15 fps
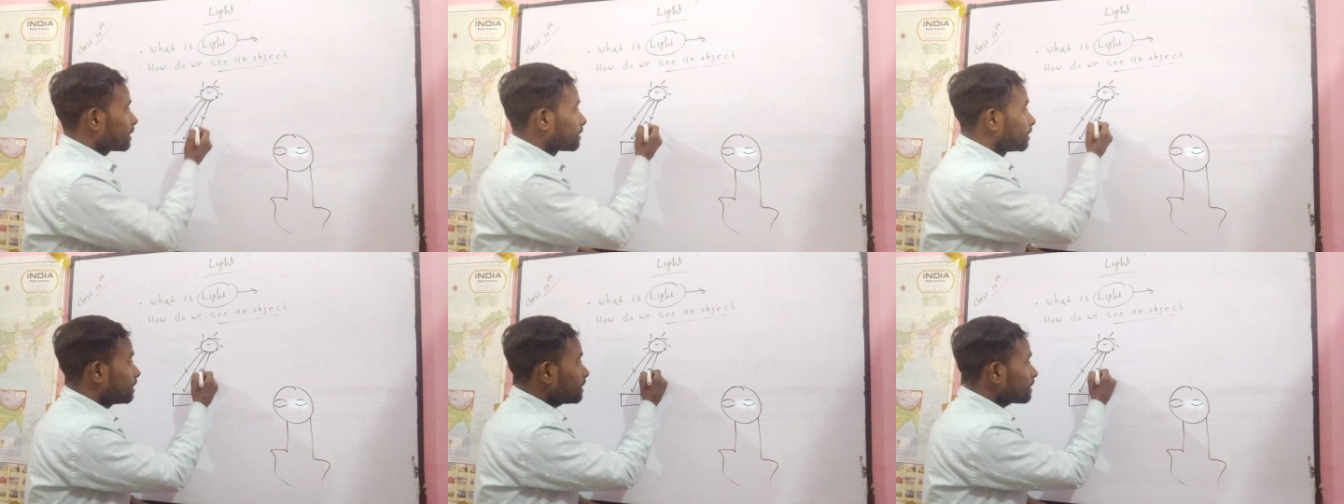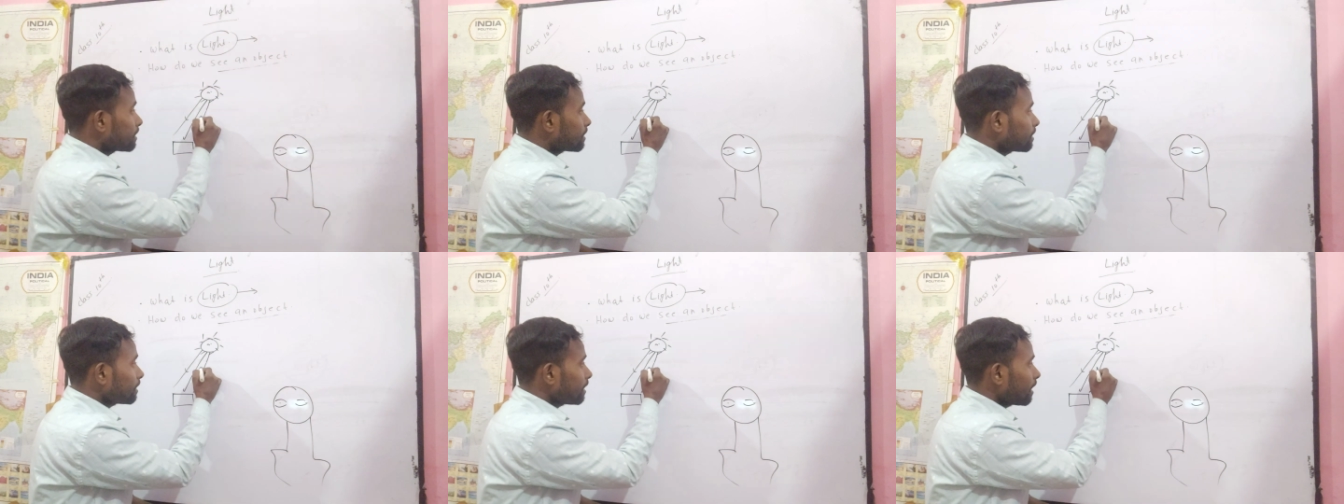
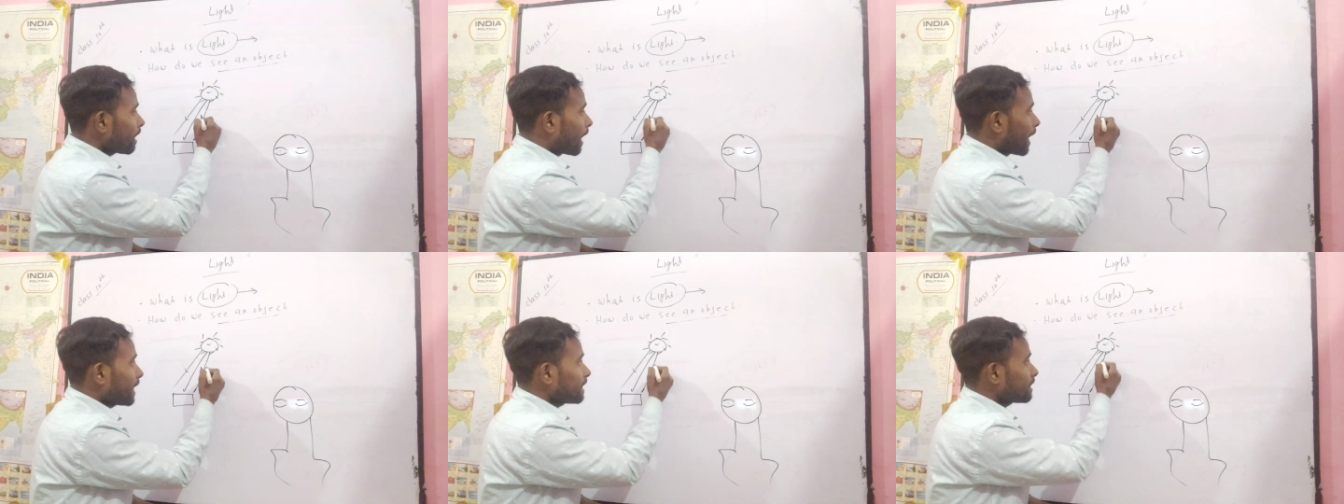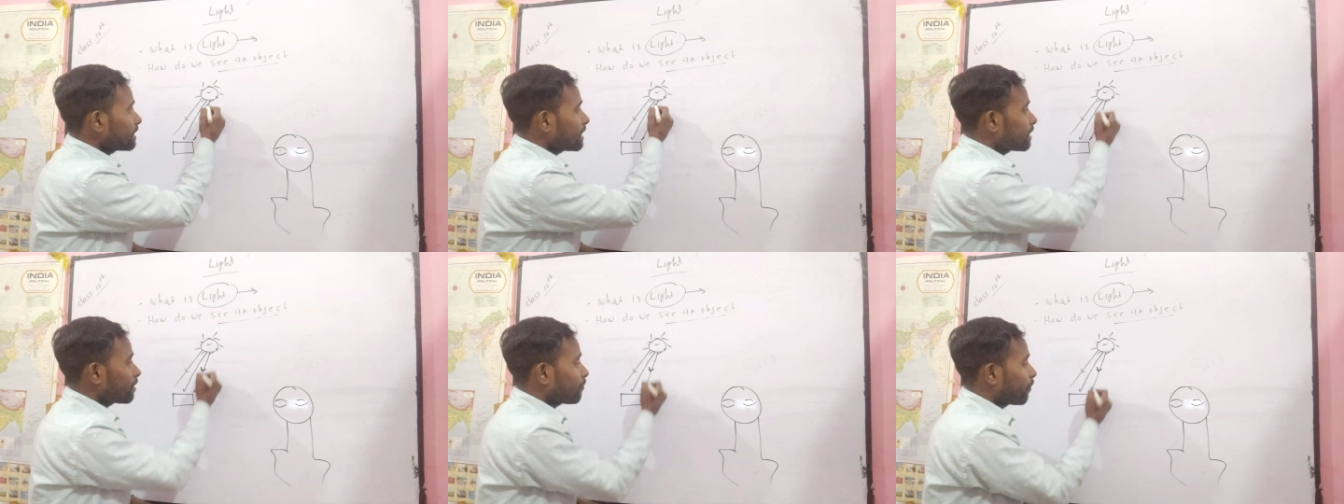This light
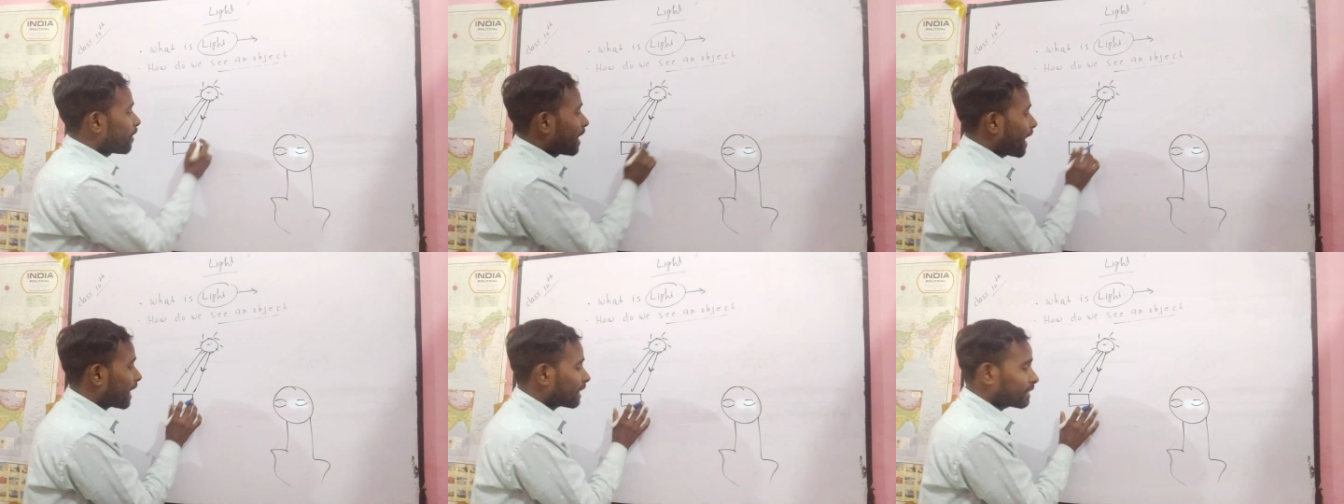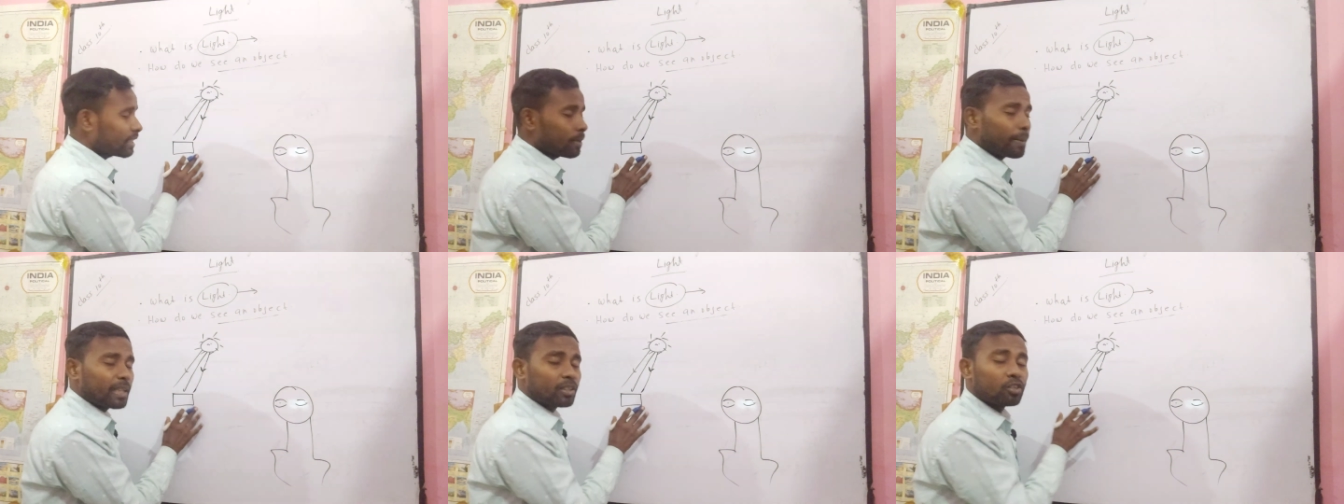
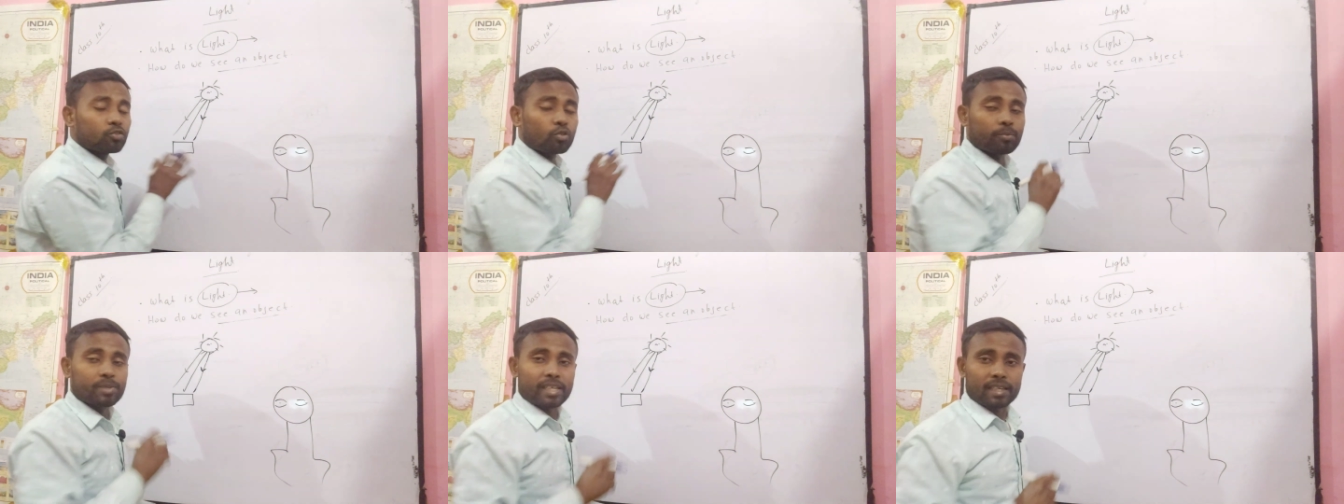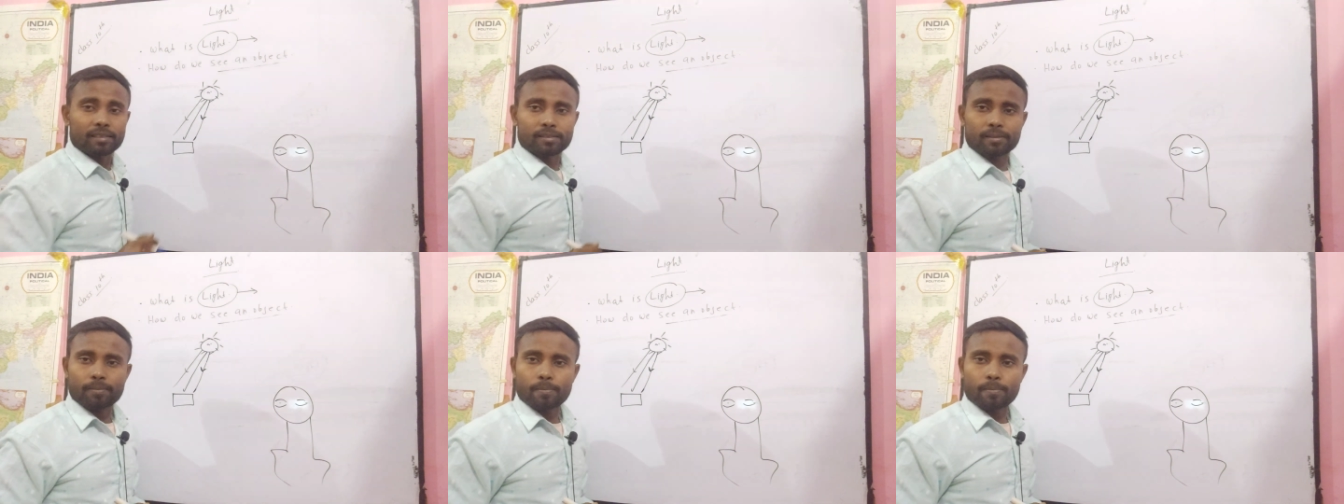reflected by this object